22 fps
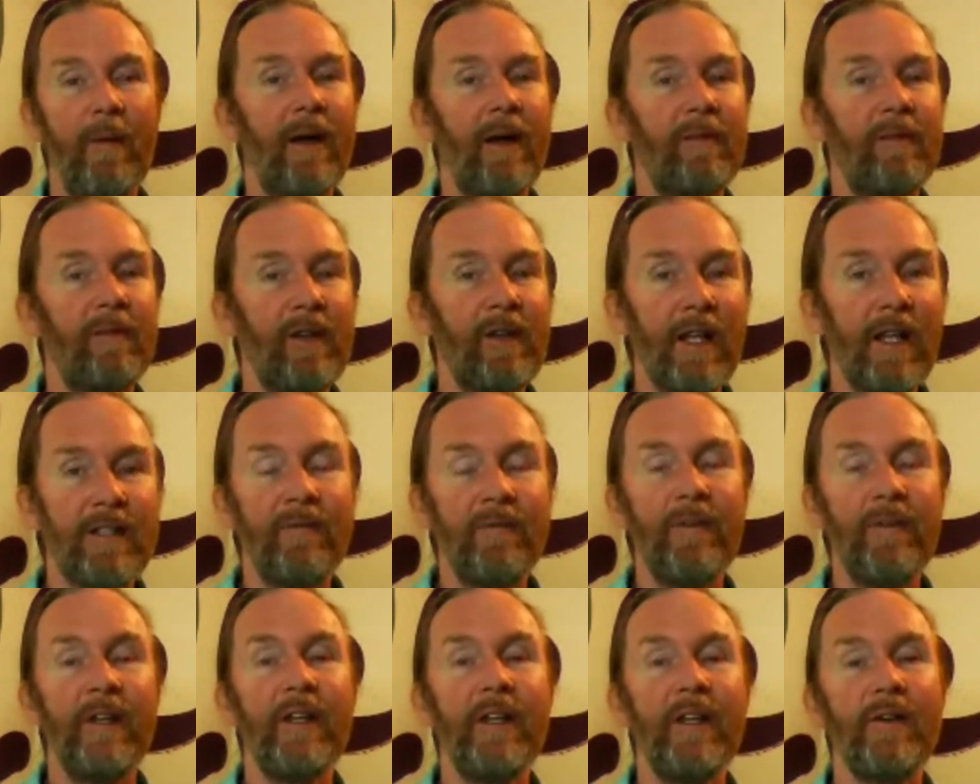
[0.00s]
I have lots of
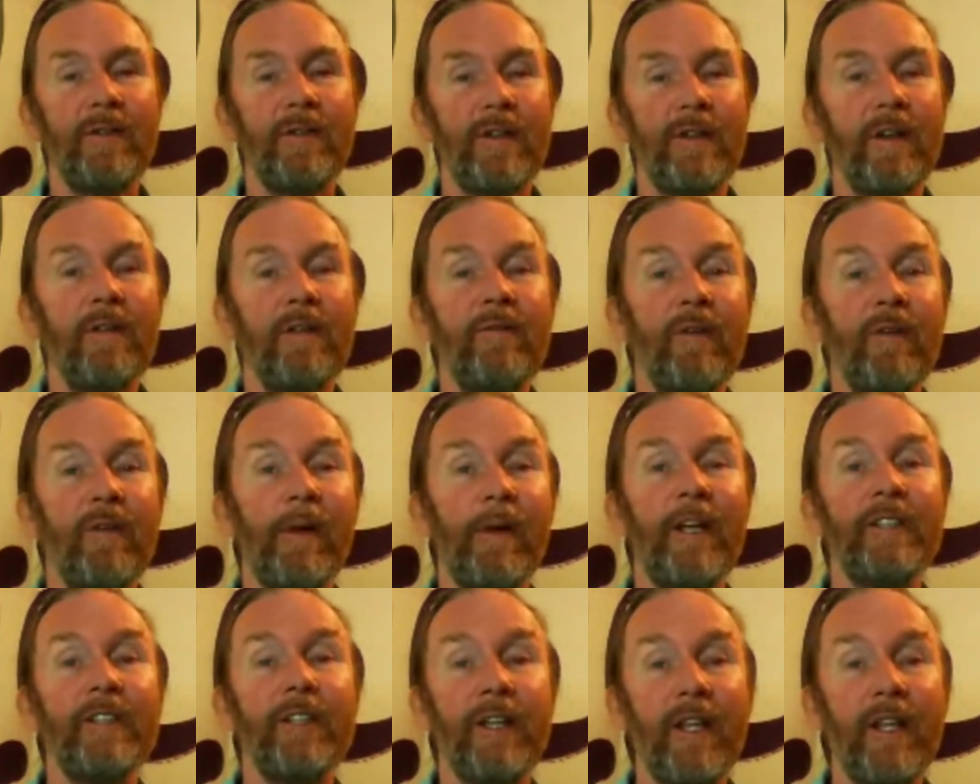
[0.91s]
videos and
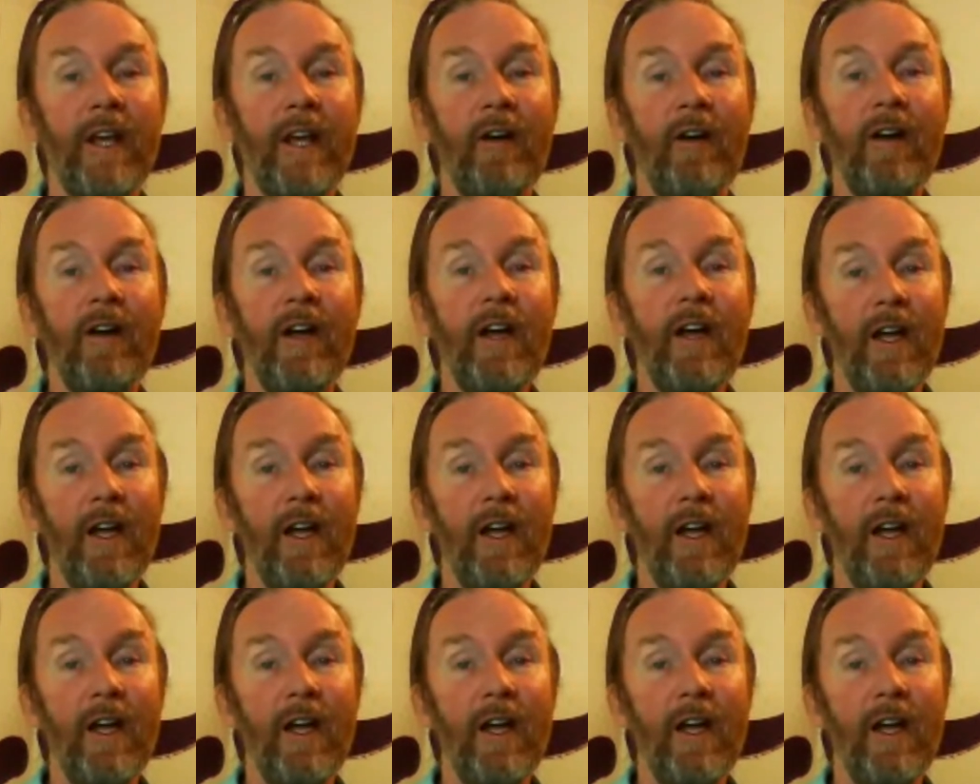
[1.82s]
information there